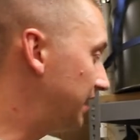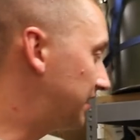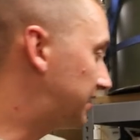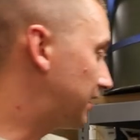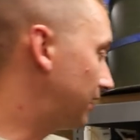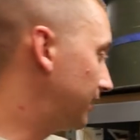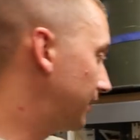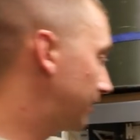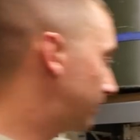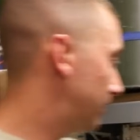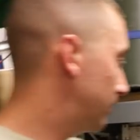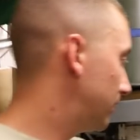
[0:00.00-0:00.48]

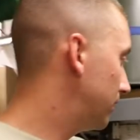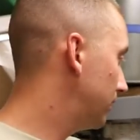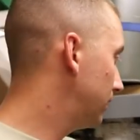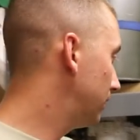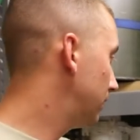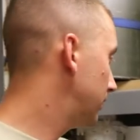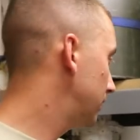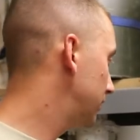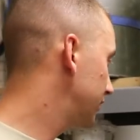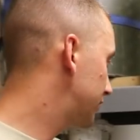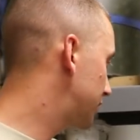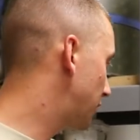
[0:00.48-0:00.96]
It's a
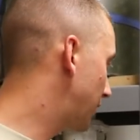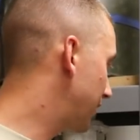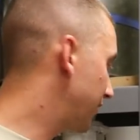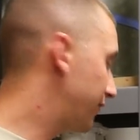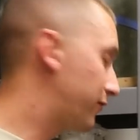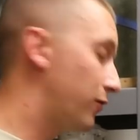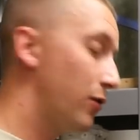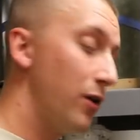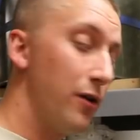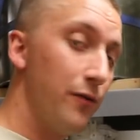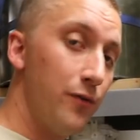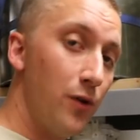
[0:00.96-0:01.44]
little
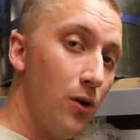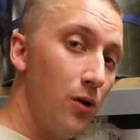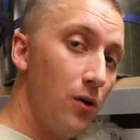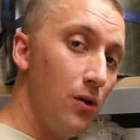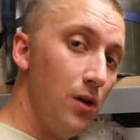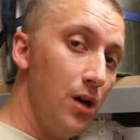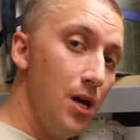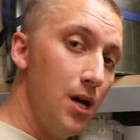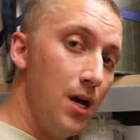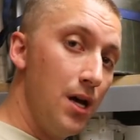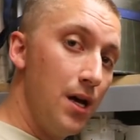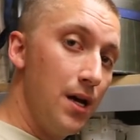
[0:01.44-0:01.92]
24
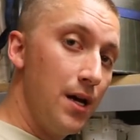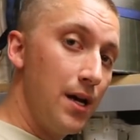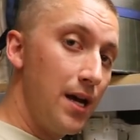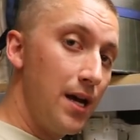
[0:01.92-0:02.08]
volt